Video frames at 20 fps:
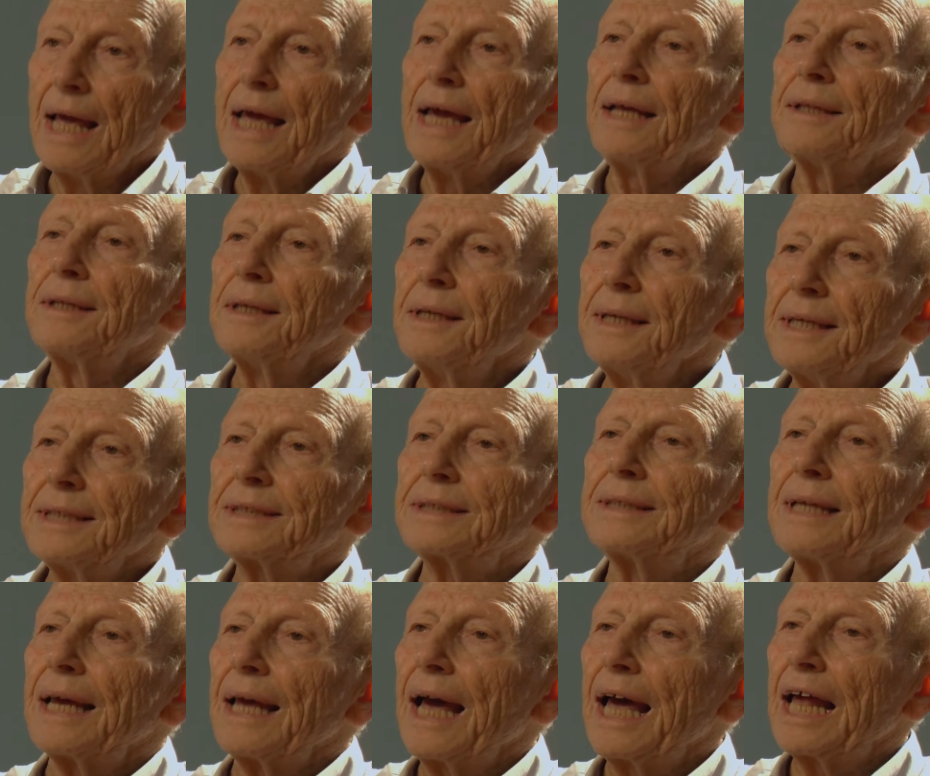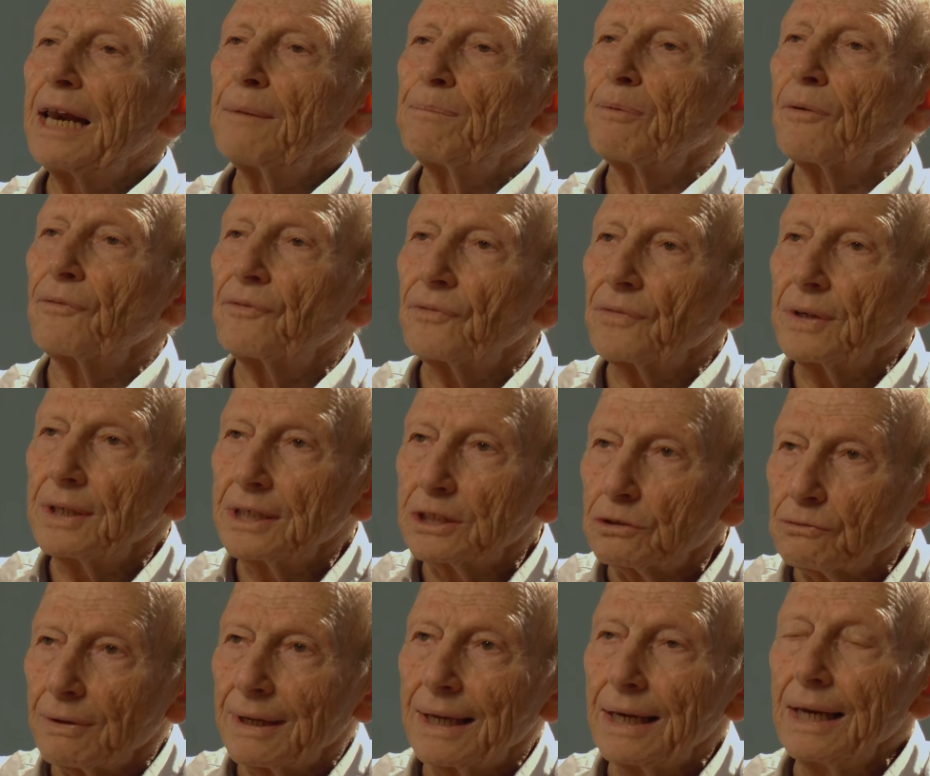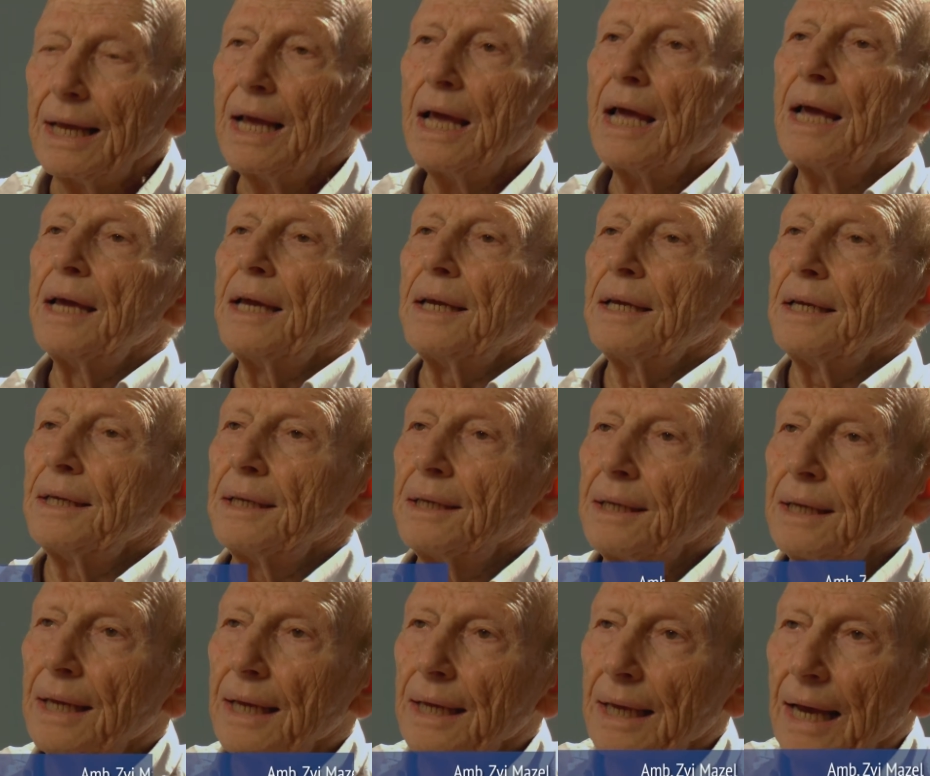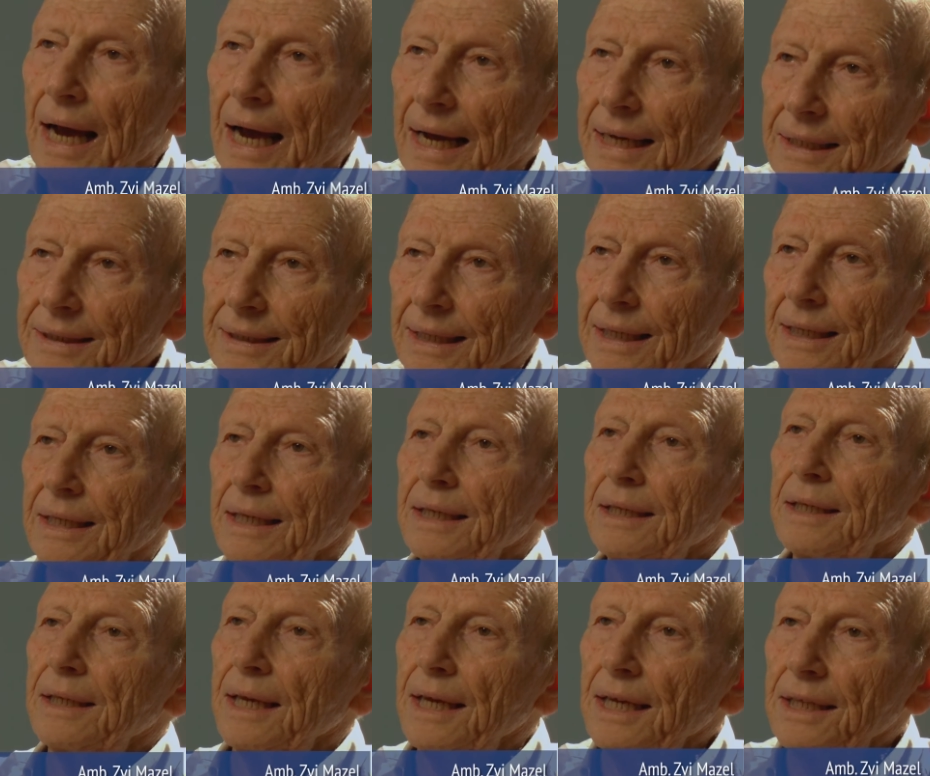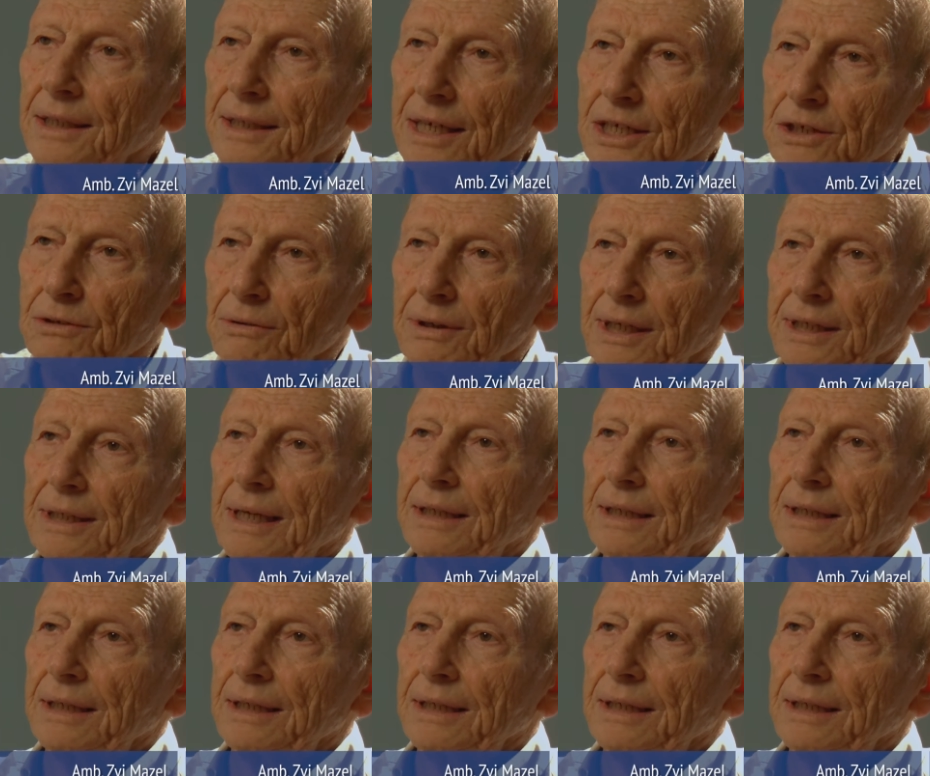and he needs the help of Israel in high tech, in industry, in